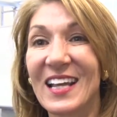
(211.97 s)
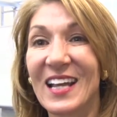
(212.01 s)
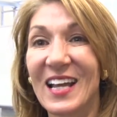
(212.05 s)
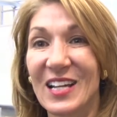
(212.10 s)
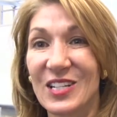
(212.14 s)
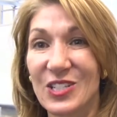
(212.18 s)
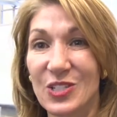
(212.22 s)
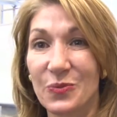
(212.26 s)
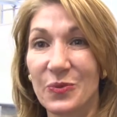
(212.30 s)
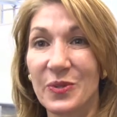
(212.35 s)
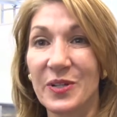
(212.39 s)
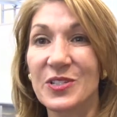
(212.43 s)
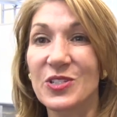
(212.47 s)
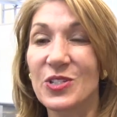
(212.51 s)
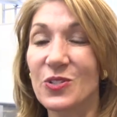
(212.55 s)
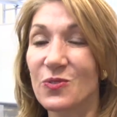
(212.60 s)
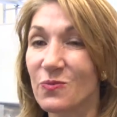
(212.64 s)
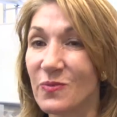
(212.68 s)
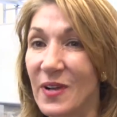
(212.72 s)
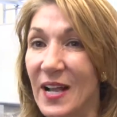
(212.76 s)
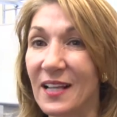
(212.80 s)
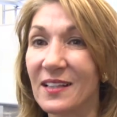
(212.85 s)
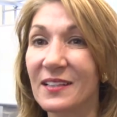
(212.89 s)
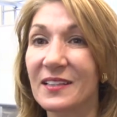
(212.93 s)
uh, to work
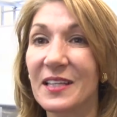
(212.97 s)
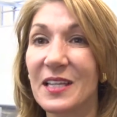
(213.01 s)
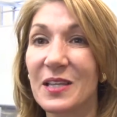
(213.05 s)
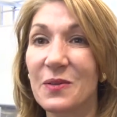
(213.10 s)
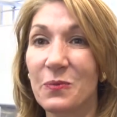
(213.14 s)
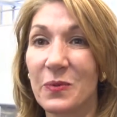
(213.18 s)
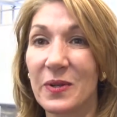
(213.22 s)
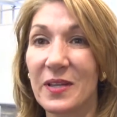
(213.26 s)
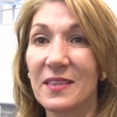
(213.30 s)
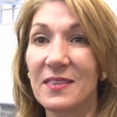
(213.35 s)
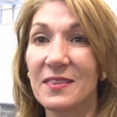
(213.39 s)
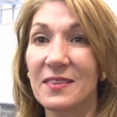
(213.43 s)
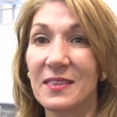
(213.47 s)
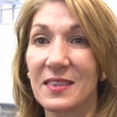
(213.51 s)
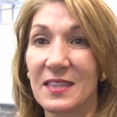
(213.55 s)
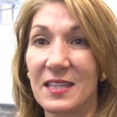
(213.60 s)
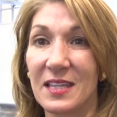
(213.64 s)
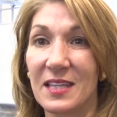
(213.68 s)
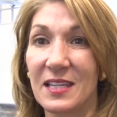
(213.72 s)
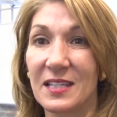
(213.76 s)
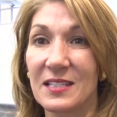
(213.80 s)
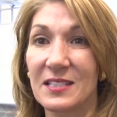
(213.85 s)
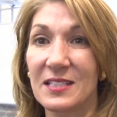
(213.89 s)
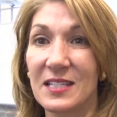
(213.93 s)
directly with
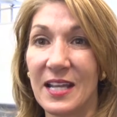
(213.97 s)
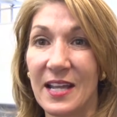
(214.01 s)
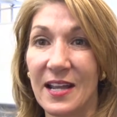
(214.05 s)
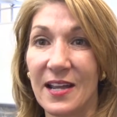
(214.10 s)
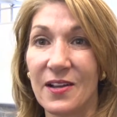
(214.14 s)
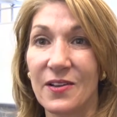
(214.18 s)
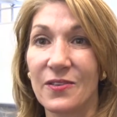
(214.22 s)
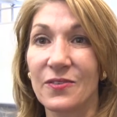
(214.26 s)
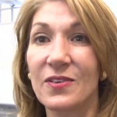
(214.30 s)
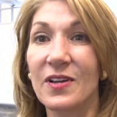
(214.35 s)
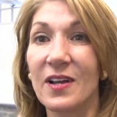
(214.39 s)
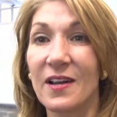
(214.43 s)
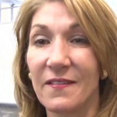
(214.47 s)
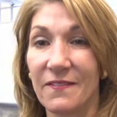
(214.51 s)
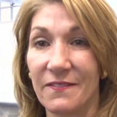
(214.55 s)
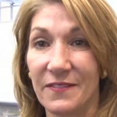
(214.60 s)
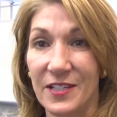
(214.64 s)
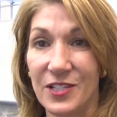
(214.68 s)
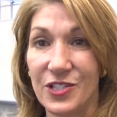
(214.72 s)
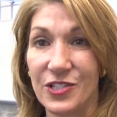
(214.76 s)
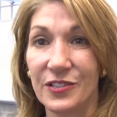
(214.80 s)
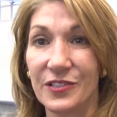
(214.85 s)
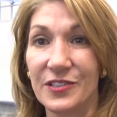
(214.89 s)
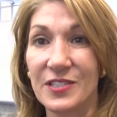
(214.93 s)
the town
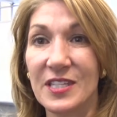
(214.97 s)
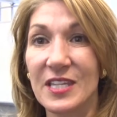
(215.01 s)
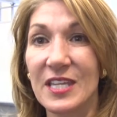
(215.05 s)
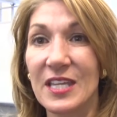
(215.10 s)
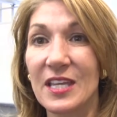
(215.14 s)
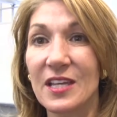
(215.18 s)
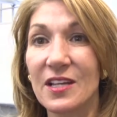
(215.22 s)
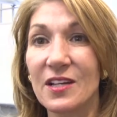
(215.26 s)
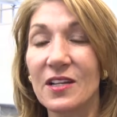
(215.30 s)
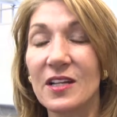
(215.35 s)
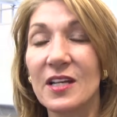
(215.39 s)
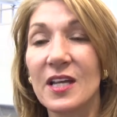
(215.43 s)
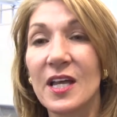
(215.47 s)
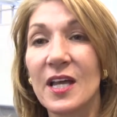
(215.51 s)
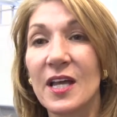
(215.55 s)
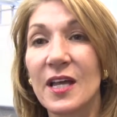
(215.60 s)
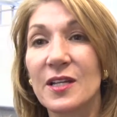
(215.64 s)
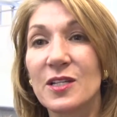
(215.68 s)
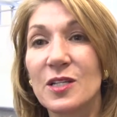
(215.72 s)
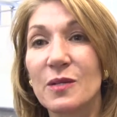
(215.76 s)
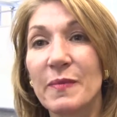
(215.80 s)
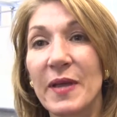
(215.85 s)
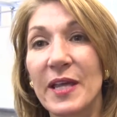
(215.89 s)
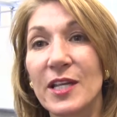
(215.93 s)
officials here
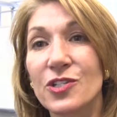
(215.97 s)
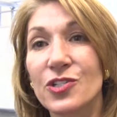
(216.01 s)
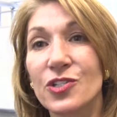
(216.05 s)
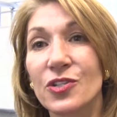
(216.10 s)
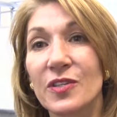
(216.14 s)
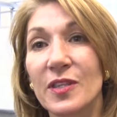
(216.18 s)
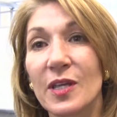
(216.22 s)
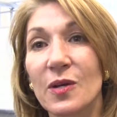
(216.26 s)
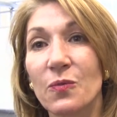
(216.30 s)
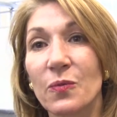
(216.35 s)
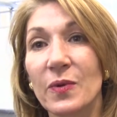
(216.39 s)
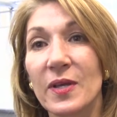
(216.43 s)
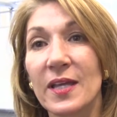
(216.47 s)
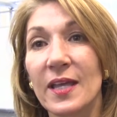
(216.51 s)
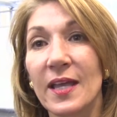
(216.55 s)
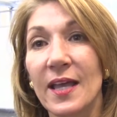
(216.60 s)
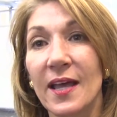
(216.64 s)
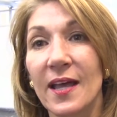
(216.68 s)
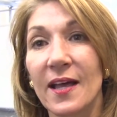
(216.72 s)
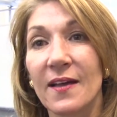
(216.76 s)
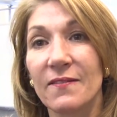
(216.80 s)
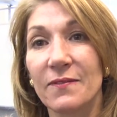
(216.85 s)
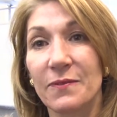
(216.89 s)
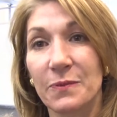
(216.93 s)
to make sure that we
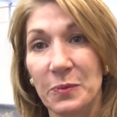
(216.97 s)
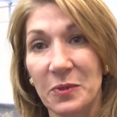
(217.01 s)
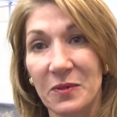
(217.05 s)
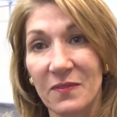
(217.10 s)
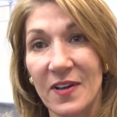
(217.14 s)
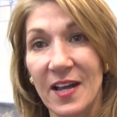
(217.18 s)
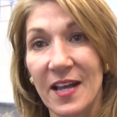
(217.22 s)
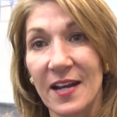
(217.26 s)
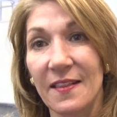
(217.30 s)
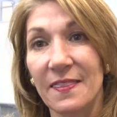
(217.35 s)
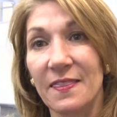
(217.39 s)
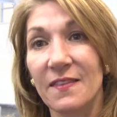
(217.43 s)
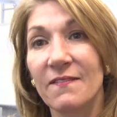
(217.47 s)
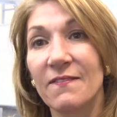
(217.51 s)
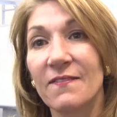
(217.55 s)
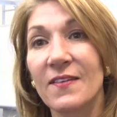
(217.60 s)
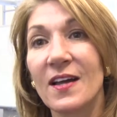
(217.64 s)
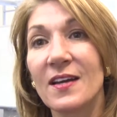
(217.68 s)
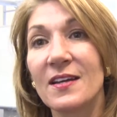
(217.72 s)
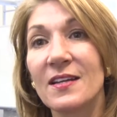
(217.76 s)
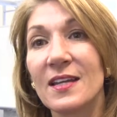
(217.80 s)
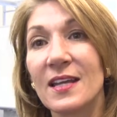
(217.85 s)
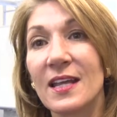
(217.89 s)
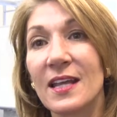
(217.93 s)
have provided the
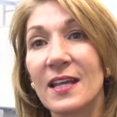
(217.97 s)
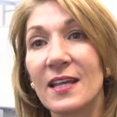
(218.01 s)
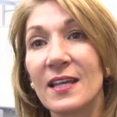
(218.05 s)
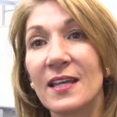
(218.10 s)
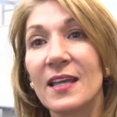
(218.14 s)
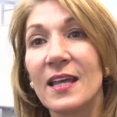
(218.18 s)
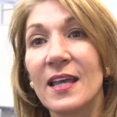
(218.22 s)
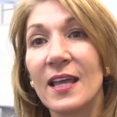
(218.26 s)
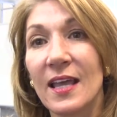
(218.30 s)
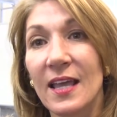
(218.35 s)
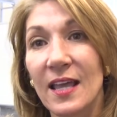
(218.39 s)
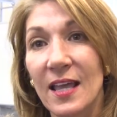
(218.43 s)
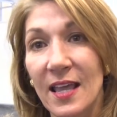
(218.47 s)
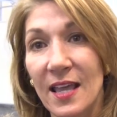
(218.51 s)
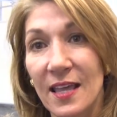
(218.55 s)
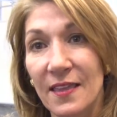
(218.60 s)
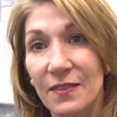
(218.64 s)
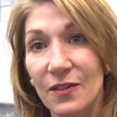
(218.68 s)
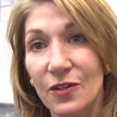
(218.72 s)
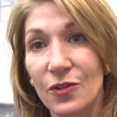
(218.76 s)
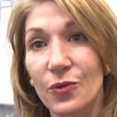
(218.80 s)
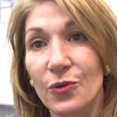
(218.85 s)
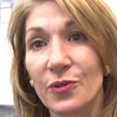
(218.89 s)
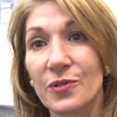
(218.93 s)
funding and
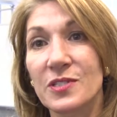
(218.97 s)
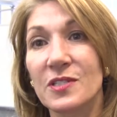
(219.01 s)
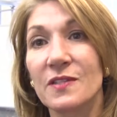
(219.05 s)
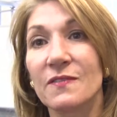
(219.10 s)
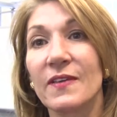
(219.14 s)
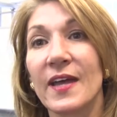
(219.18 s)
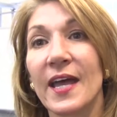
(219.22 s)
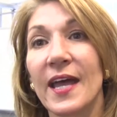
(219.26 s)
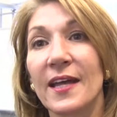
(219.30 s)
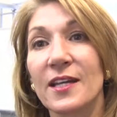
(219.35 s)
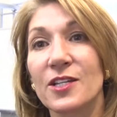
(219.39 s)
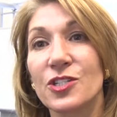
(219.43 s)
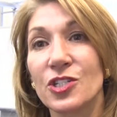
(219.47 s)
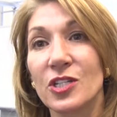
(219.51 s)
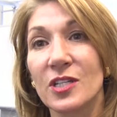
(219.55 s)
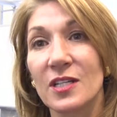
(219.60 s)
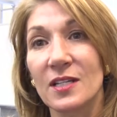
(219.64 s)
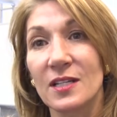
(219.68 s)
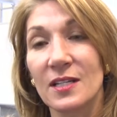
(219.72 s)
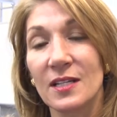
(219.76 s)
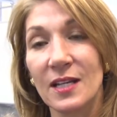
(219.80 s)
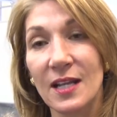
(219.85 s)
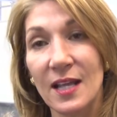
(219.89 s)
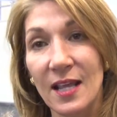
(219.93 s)
the course of
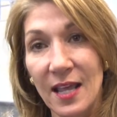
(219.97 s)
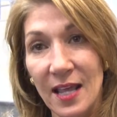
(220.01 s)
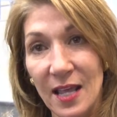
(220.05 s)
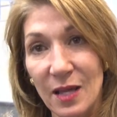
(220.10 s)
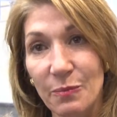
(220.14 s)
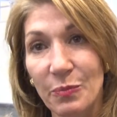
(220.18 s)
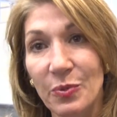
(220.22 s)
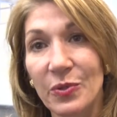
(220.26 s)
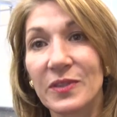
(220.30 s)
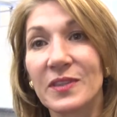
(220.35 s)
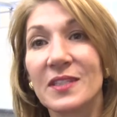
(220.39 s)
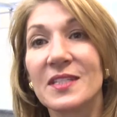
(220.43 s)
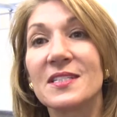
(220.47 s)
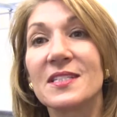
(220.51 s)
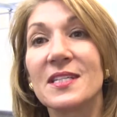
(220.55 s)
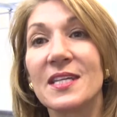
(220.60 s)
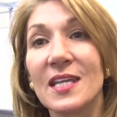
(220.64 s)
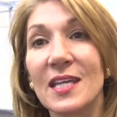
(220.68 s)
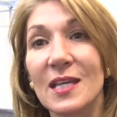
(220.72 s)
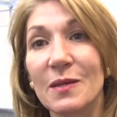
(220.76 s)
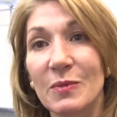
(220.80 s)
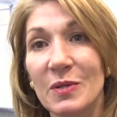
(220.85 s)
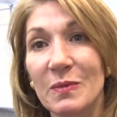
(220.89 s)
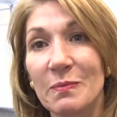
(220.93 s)
action and put the
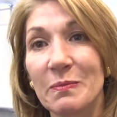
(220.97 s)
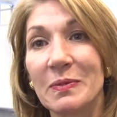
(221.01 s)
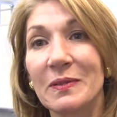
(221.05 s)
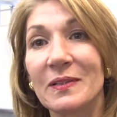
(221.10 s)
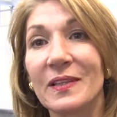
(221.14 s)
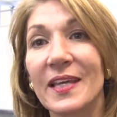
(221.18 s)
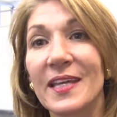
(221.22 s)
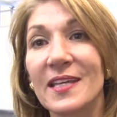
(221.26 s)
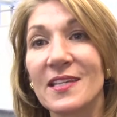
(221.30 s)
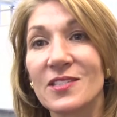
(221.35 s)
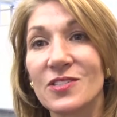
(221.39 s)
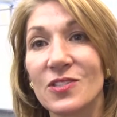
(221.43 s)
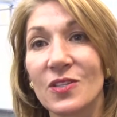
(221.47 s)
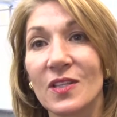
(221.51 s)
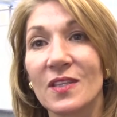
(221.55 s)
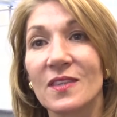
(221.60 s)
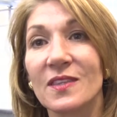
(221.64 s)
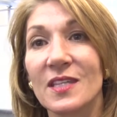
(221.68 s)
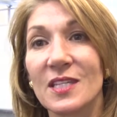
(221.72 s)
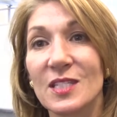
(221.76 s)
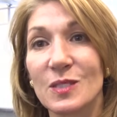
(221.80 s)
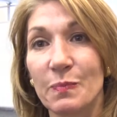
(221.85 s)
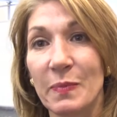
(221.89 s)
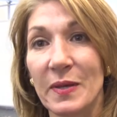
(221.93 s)
team in place so that
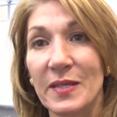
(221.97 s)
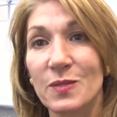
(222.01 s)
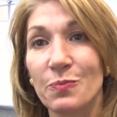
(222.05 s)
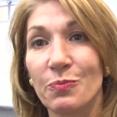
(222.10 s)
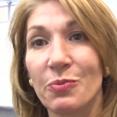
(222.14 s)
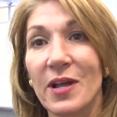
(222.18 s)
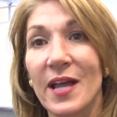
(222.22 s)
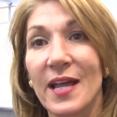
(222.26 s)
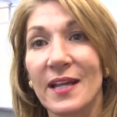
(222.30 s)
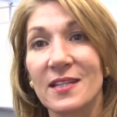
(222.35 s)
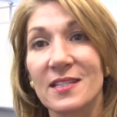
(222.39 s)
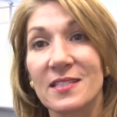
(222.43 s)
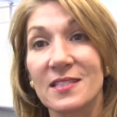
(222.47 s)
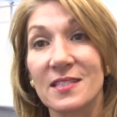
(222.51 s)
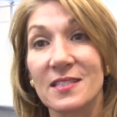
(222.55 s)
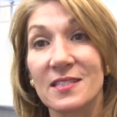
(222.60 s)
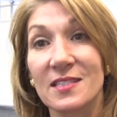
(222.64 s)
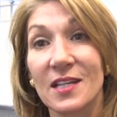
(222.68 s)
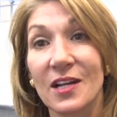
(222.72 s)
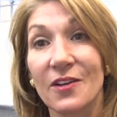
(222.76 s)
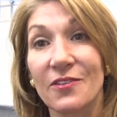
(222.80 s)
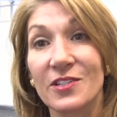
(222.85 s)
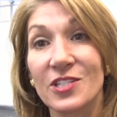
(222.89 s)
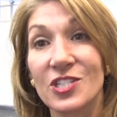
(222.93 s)
these best practices
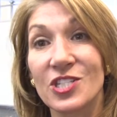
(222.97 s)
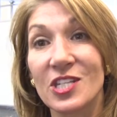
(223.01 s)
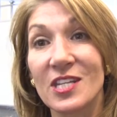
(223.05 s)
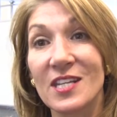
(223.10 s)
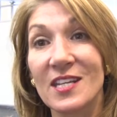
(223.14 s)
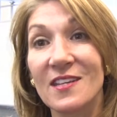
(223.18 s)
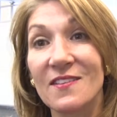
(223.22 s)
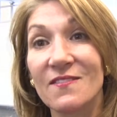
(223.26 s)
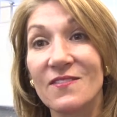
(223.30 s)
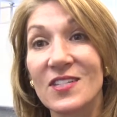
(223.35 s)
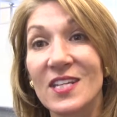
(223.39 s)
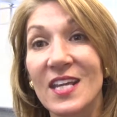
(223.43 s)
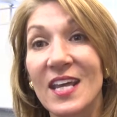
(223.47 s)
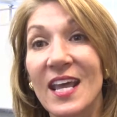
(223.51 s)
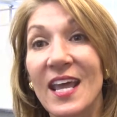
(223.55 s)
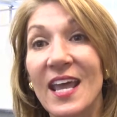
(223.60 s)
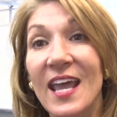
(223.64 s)
are achieved.